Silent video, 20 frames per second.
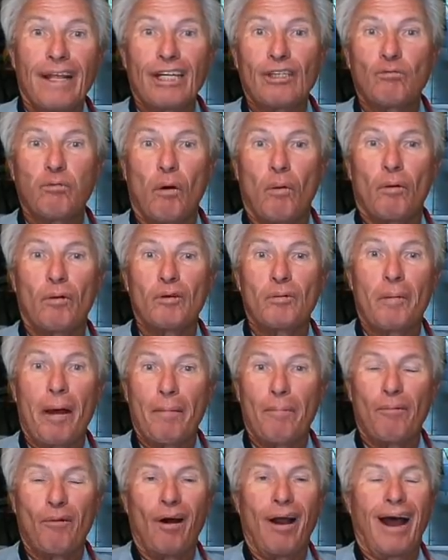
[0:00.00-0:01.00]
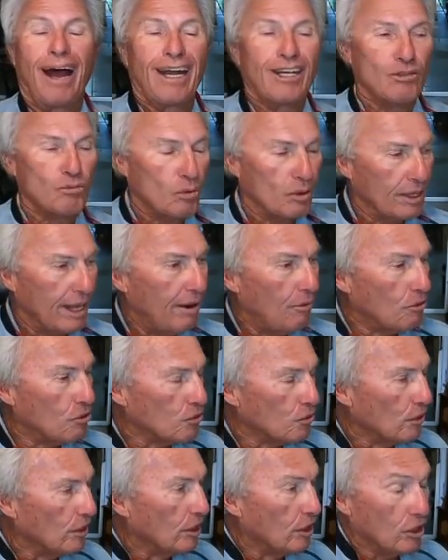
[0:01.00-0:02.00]
That's what was my prize. Well, that
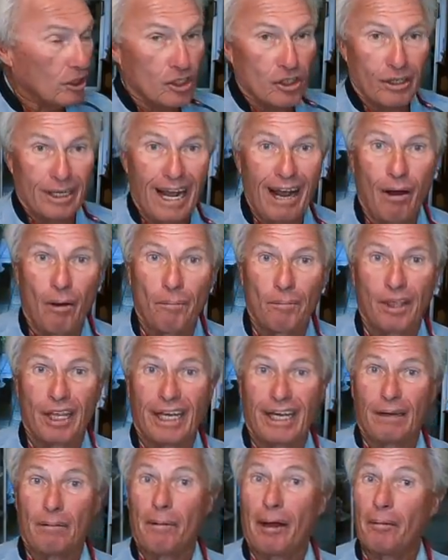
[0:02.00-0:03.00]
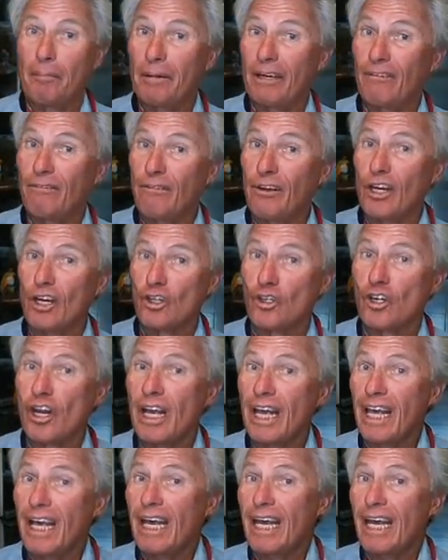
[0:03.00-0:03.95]
was really good. So now I'm thinking about big fish.